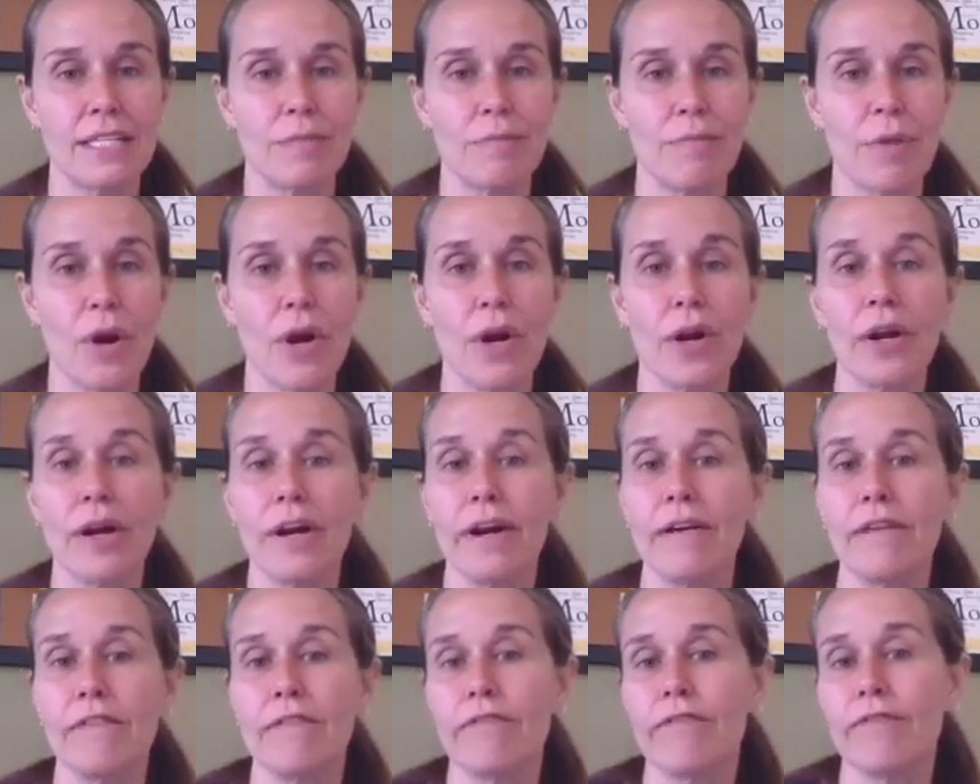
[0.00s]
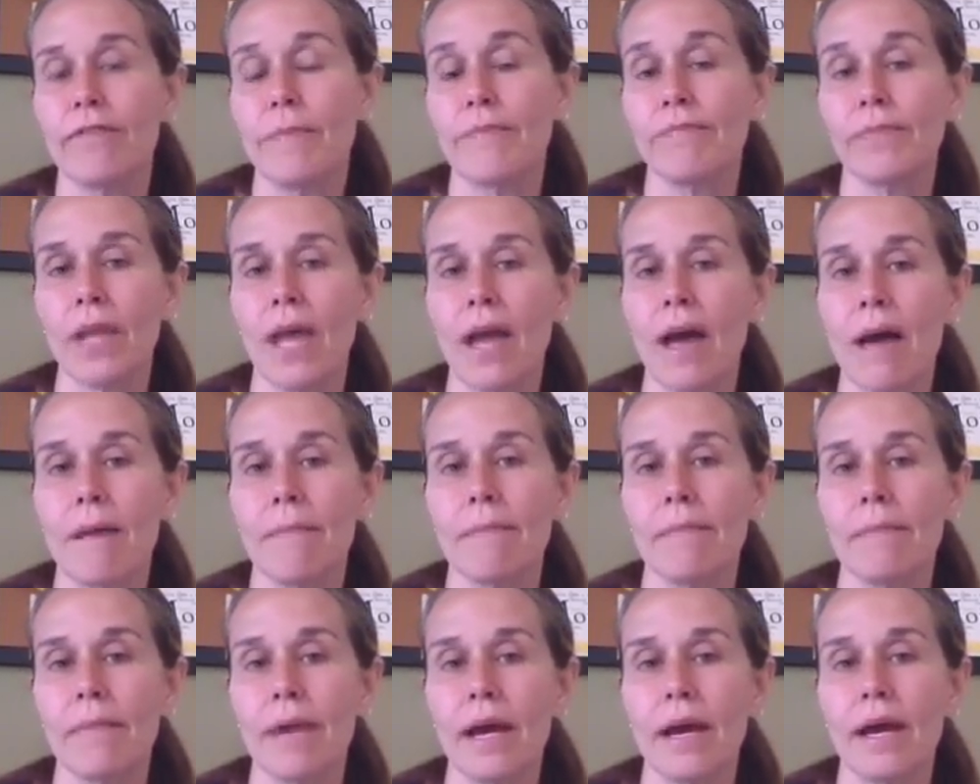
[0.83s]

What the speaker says: part of an